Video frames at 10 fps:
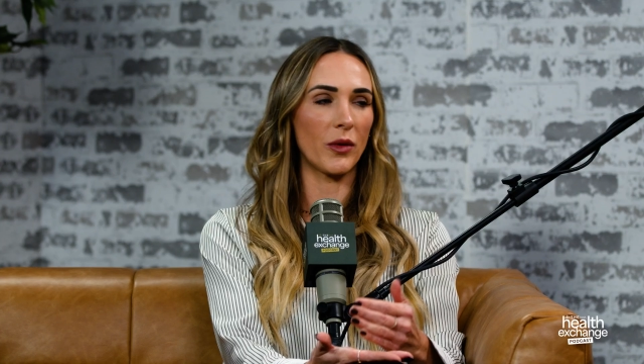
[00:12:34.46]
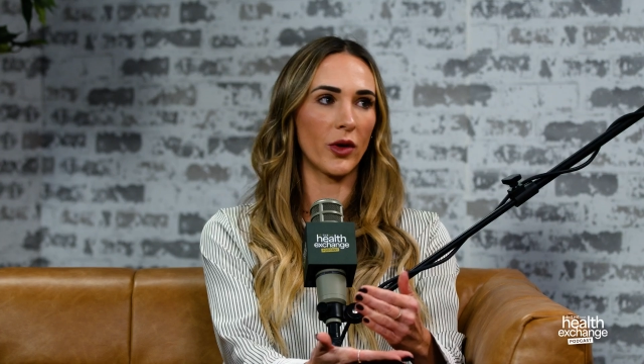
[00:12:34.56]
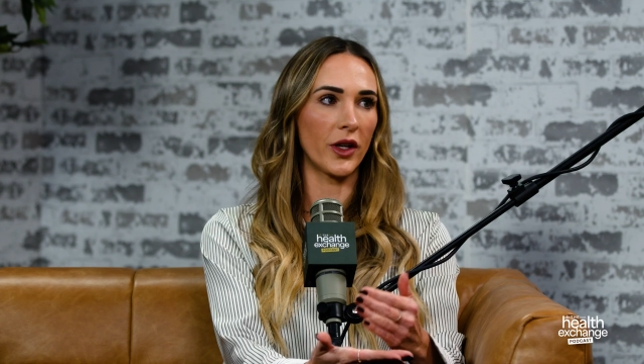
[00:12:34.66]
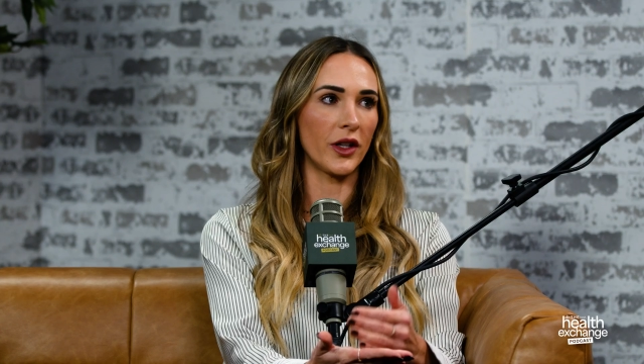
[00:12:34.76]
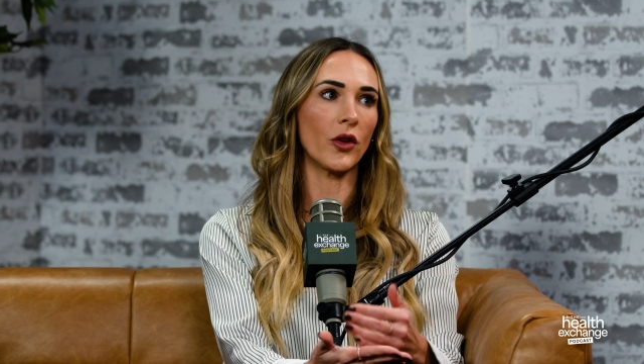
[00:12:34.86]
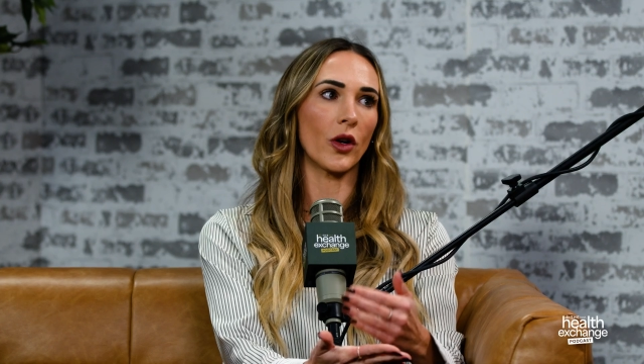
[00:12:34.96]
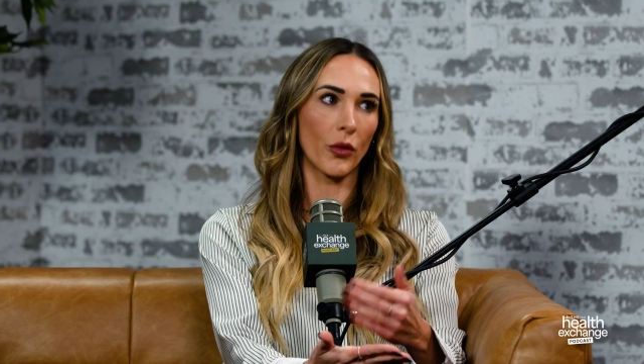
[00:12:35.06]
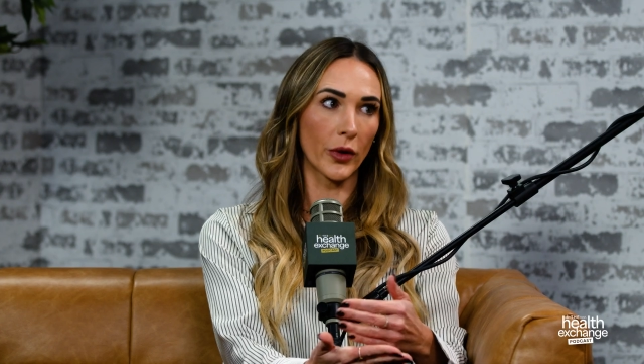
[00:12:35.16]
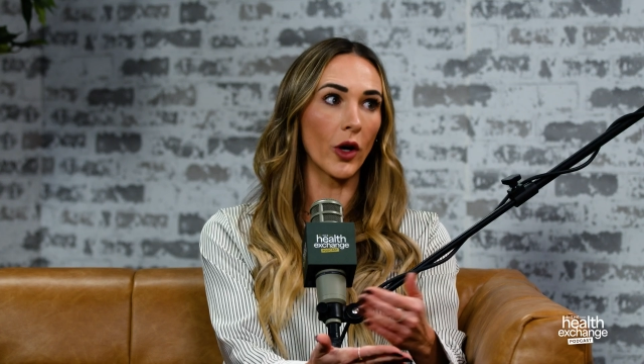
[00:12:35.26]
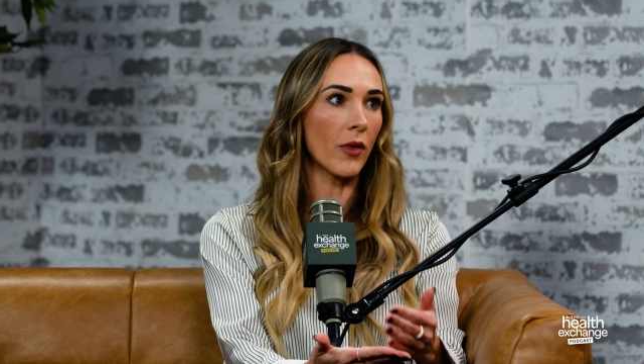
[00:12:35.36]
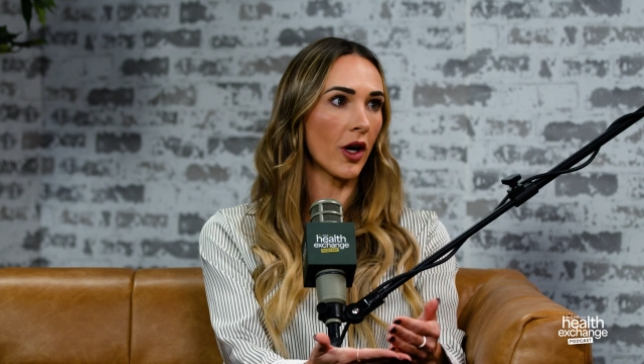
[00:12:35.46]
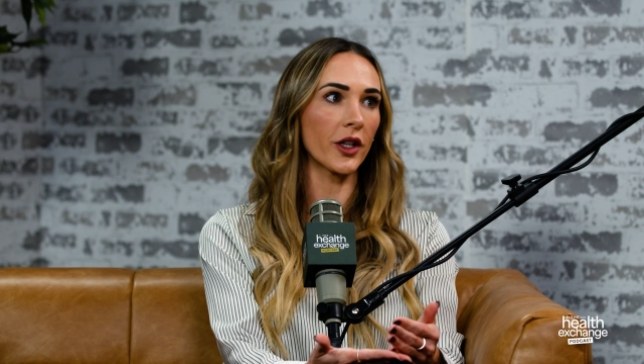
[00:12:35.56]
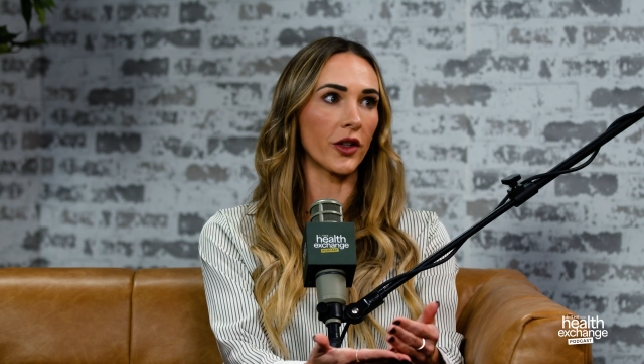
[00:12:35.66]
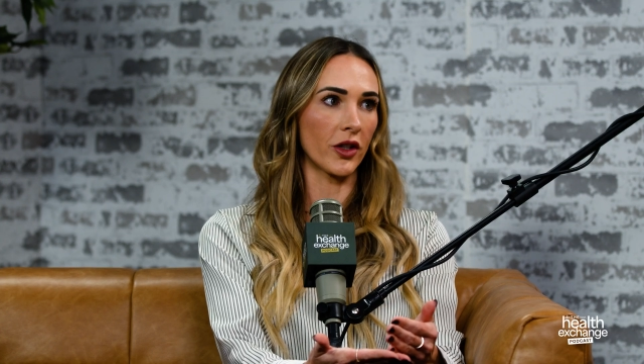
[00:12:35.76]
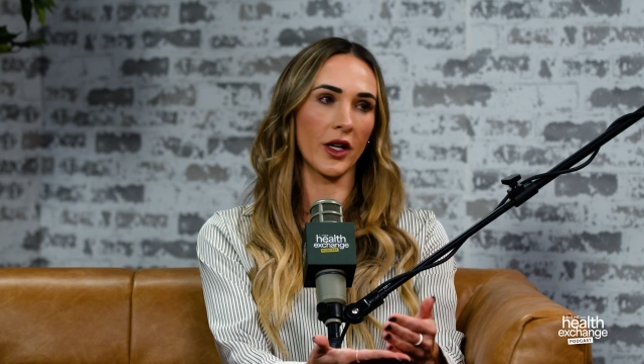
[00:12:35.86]
put, a real
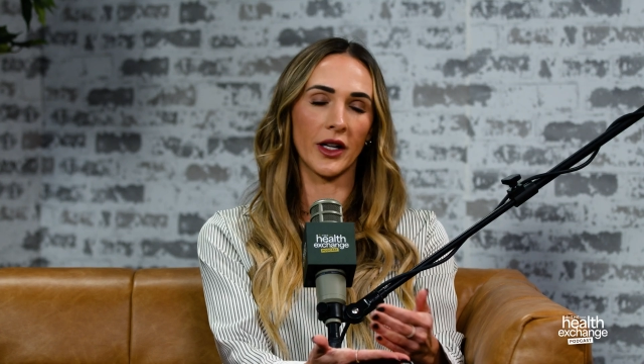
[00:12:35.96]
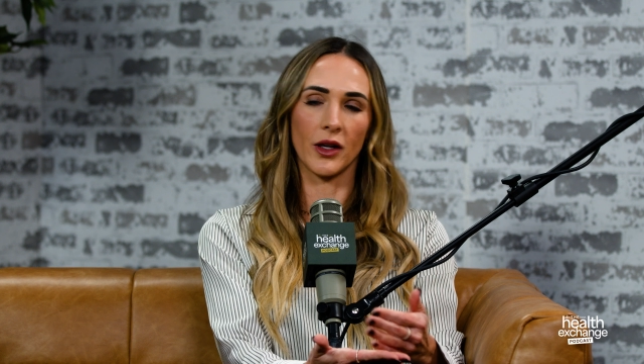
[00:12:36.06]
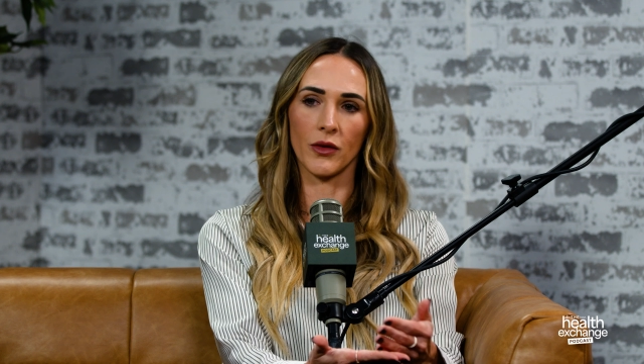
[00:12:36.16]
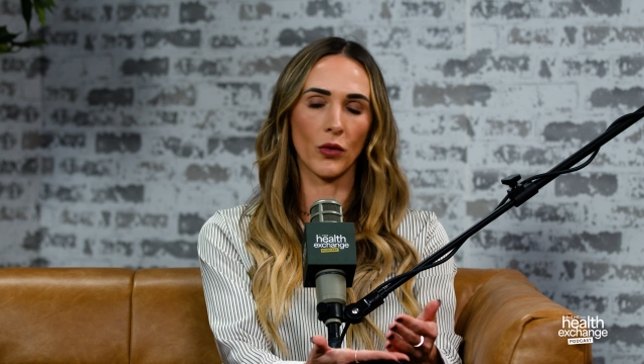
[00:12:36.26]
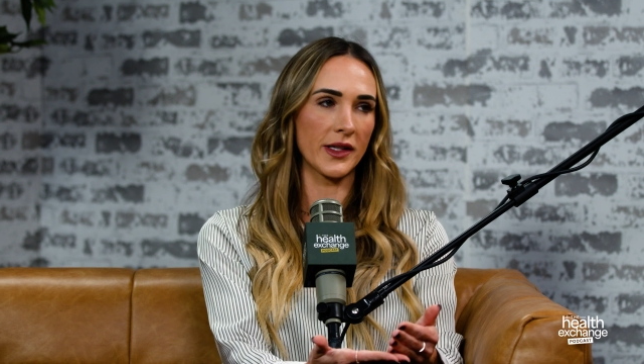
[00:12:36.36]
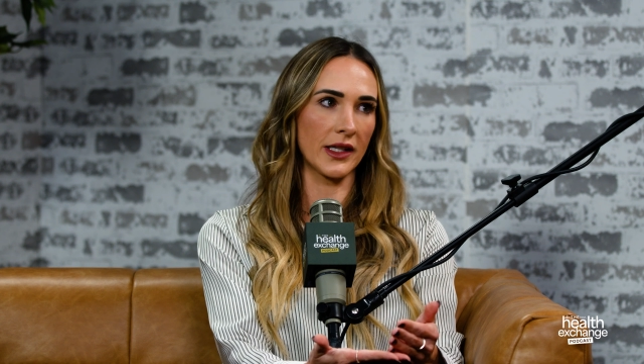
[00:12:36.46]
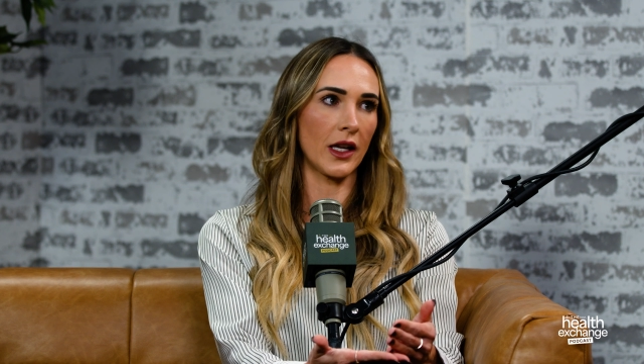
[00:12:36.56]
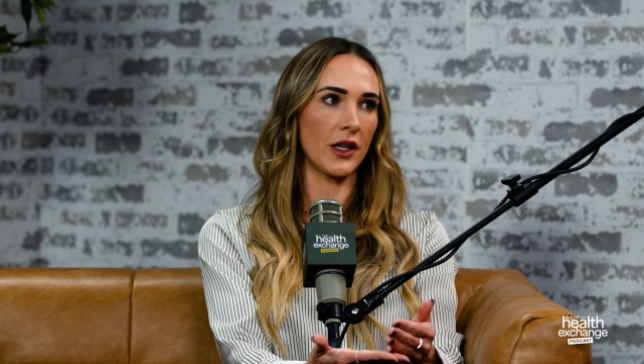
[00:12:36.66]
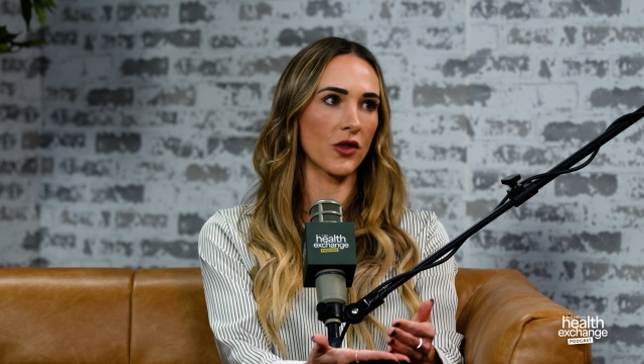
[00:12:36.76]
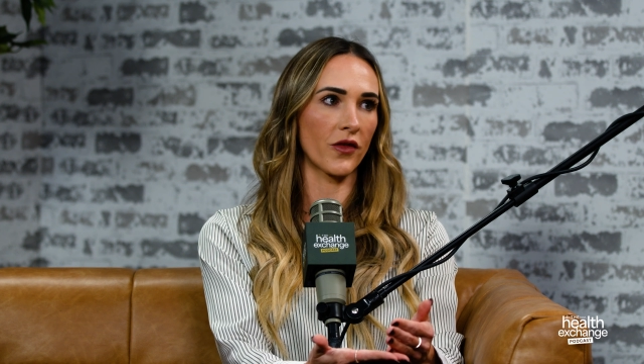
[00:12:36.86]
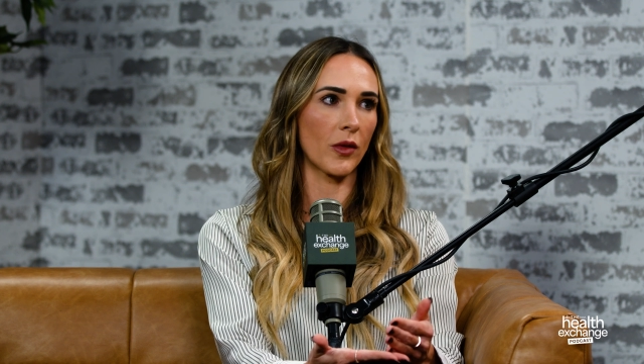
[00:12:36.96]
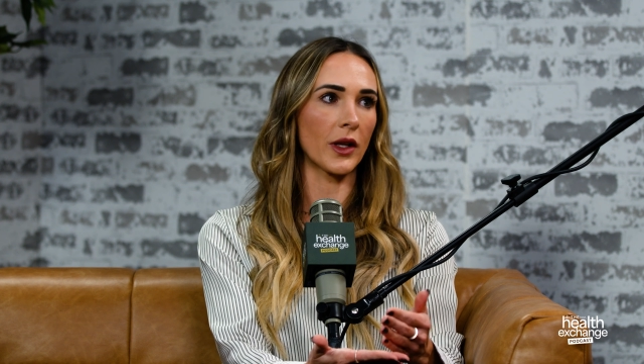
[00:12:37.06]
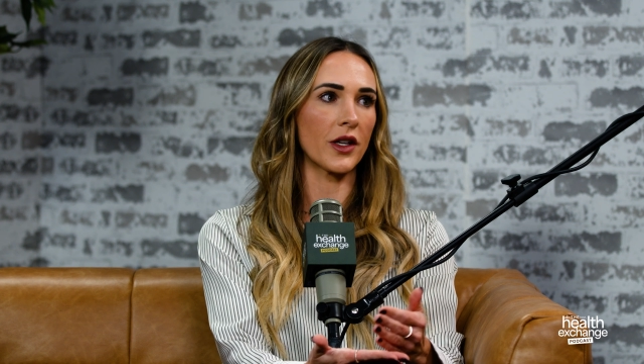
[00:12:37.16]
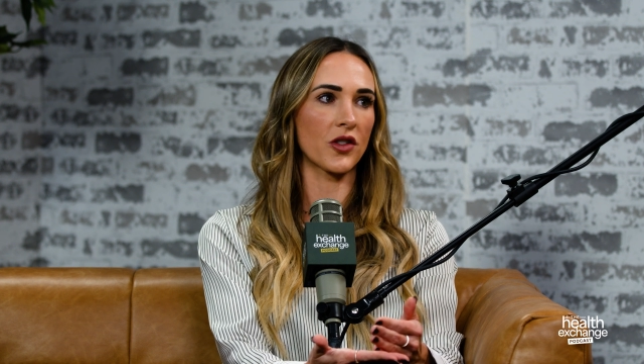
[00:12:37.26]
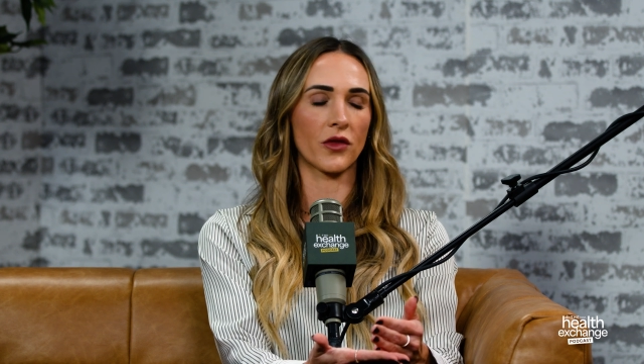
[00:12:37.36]
monitor on and it wasn't atrial
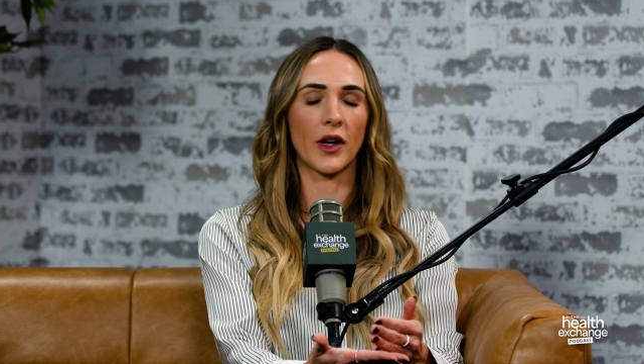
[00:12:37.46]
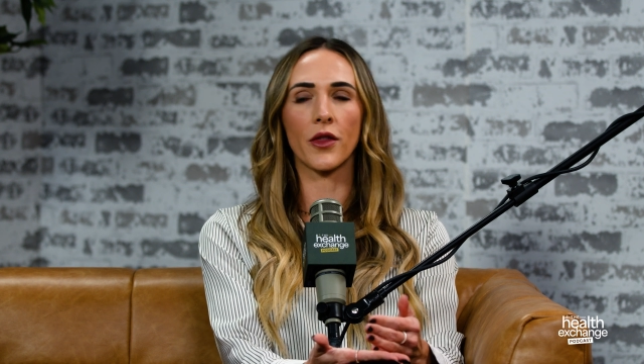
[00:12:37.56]
fibrillation, right?